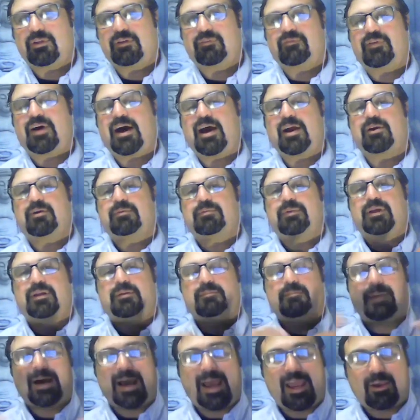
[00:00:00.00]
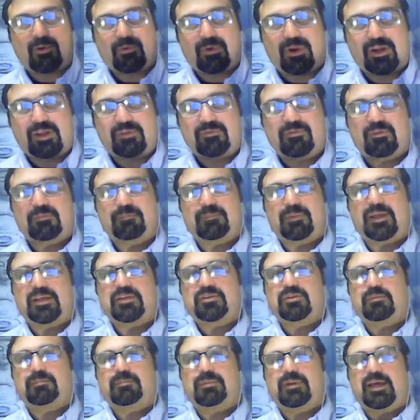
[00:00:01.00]
environment, migrating from
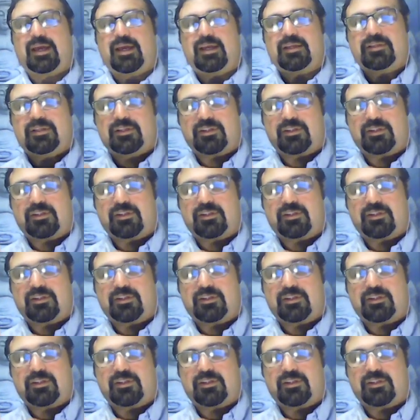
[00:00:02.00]
place to place,